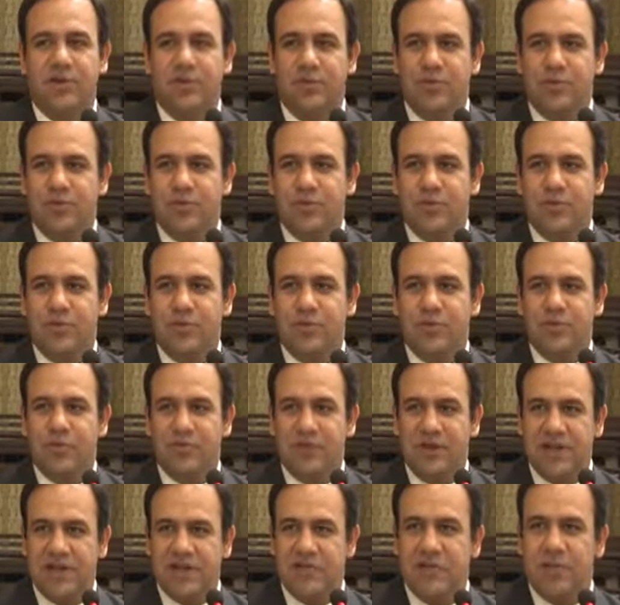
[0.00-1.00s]
who
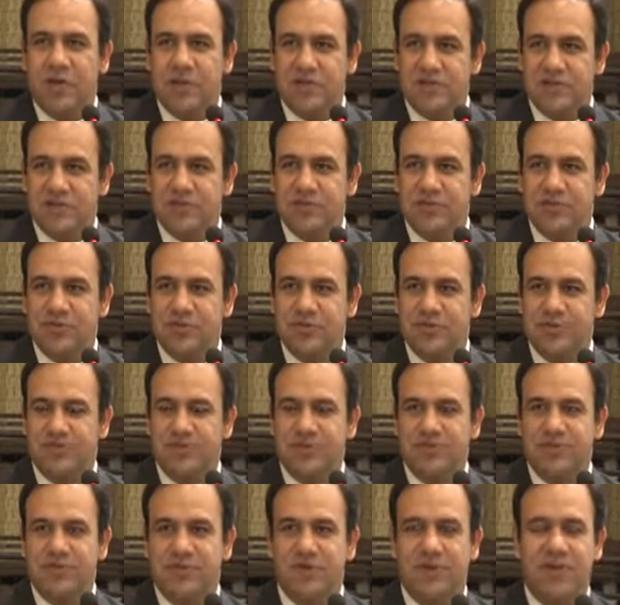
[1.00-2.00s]
really wants to
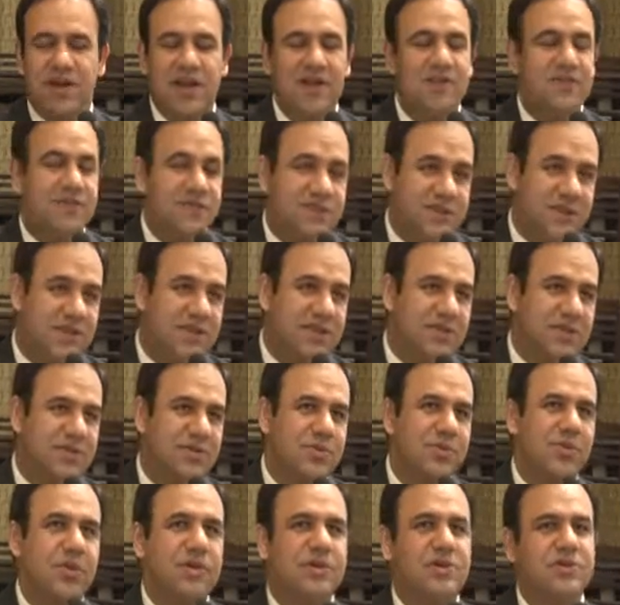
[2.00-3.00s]
drive change,
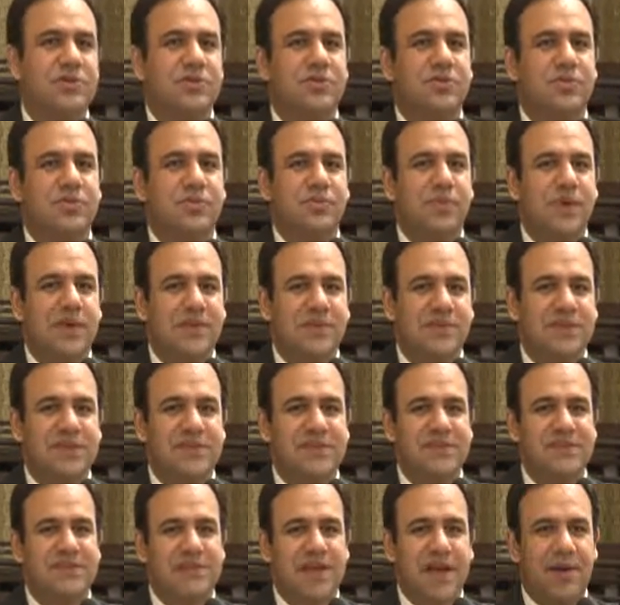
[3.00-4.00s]
who wants to make
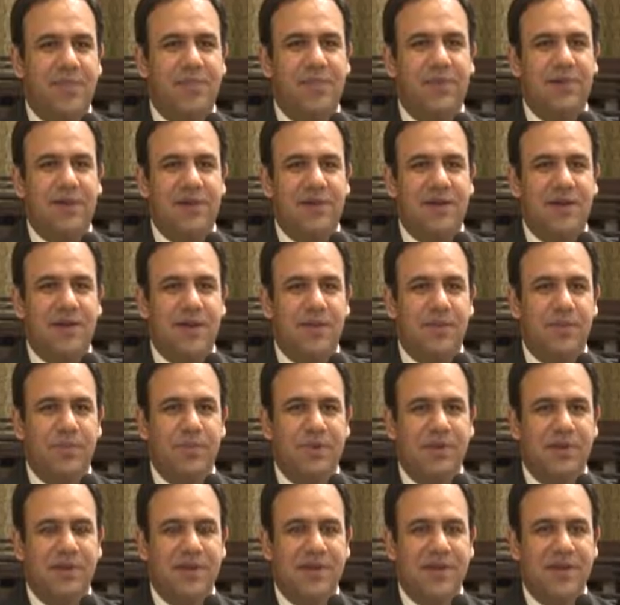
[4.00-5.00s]
changes happen in the
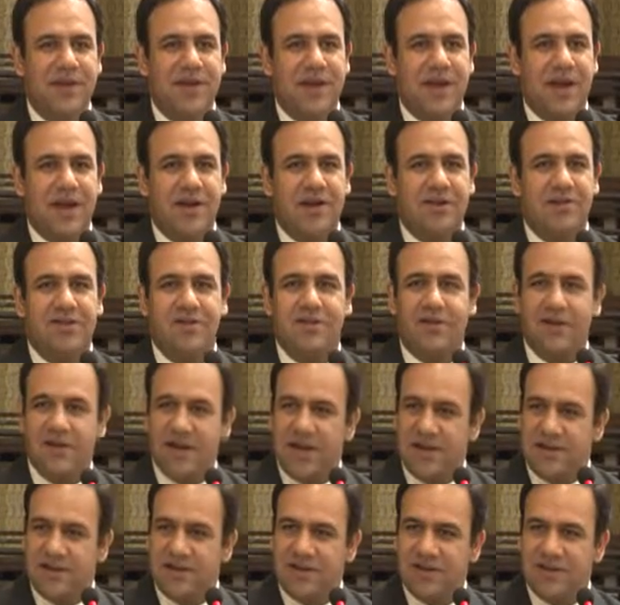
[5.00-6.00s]
government, and it's
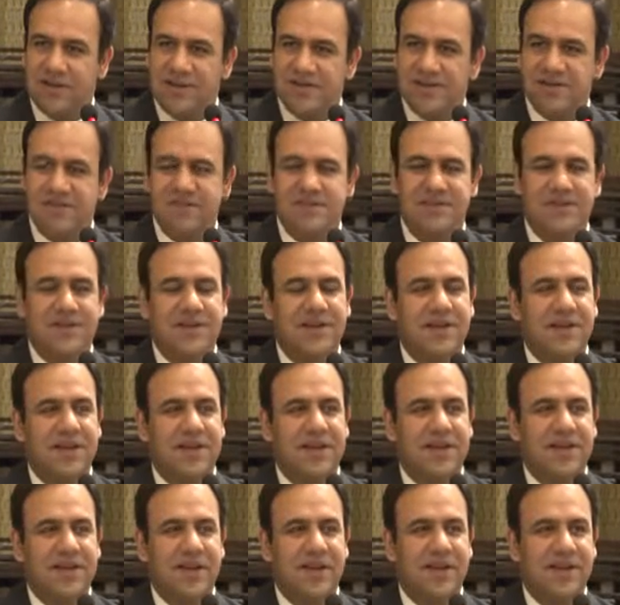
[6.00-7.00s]
relentless.
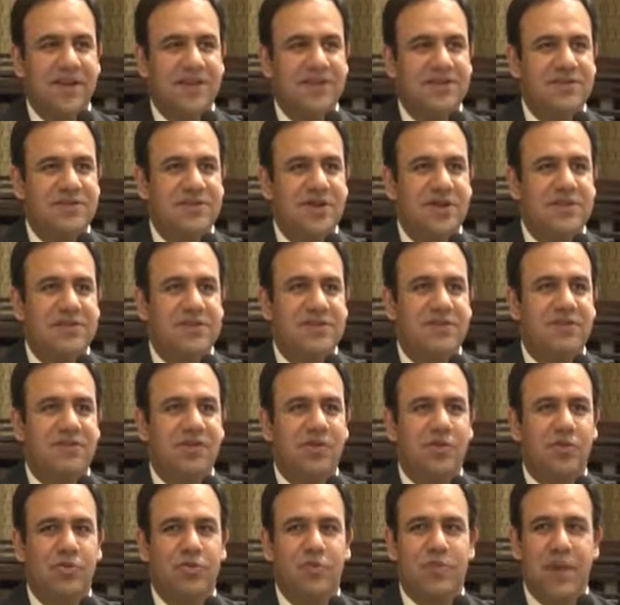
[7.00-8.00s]
He's not
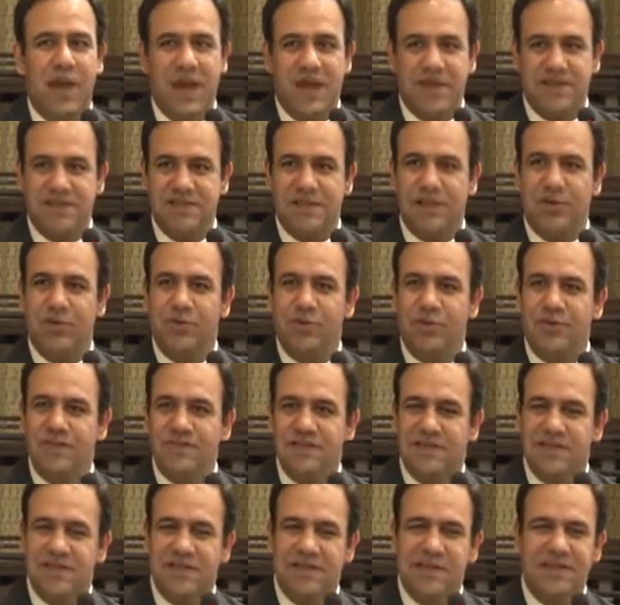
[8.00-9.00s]
someone who backs out
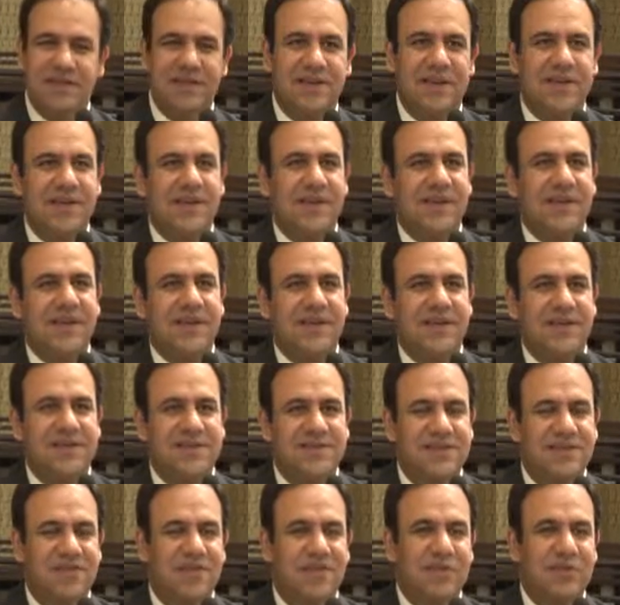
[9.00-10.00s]
easily.
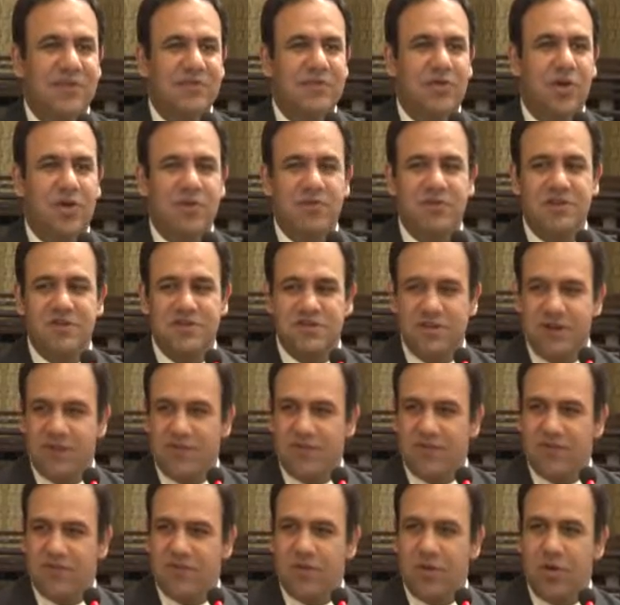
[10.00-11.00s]
He's someone who's always
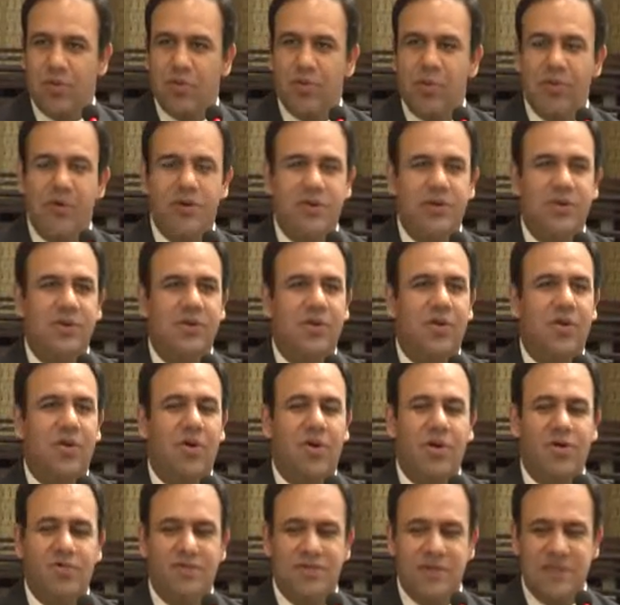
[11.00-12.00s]
driving forward,
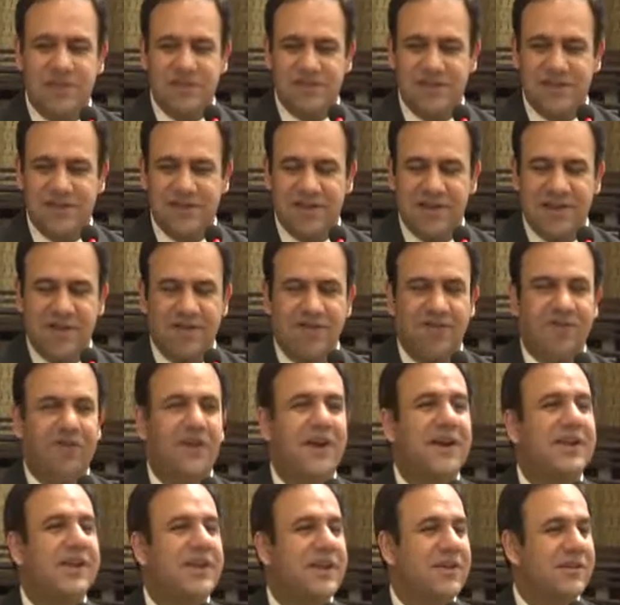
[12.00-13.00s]
always
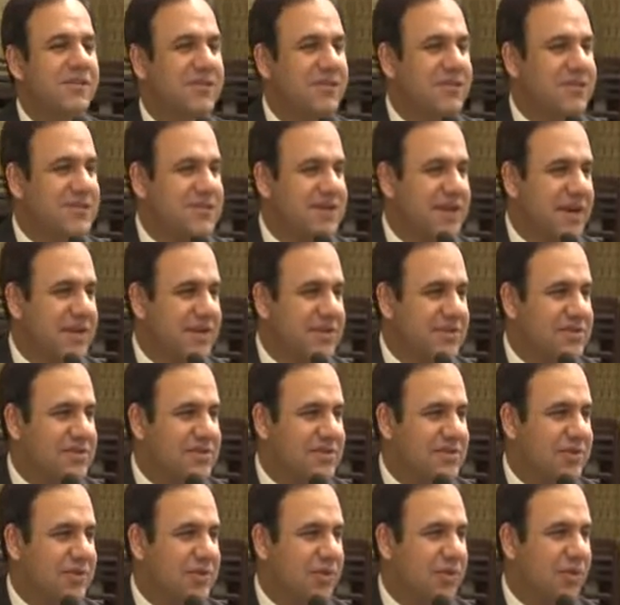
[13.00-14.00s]
fighting with the
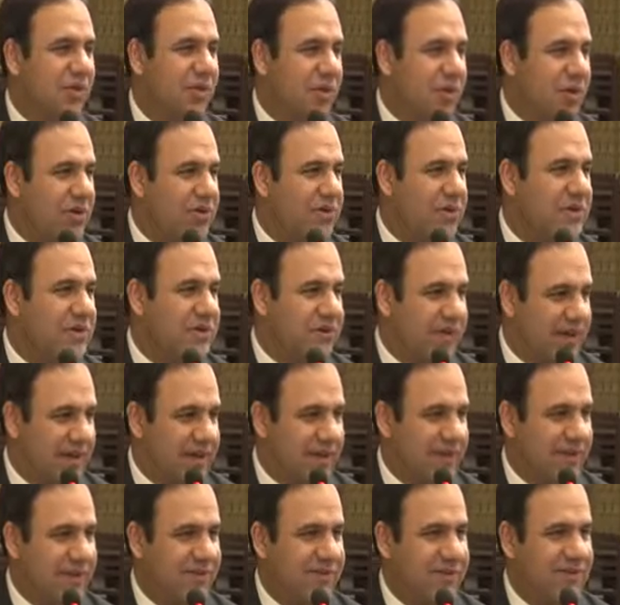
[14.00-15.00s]
status quo, always
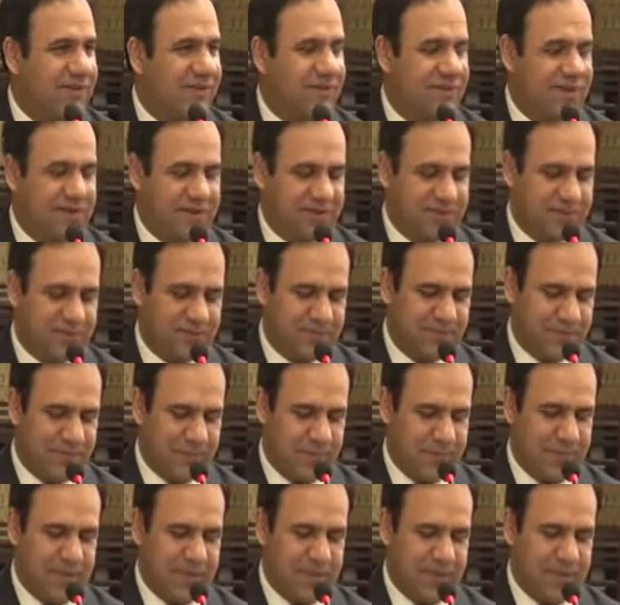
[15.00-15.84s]
fighting with the system.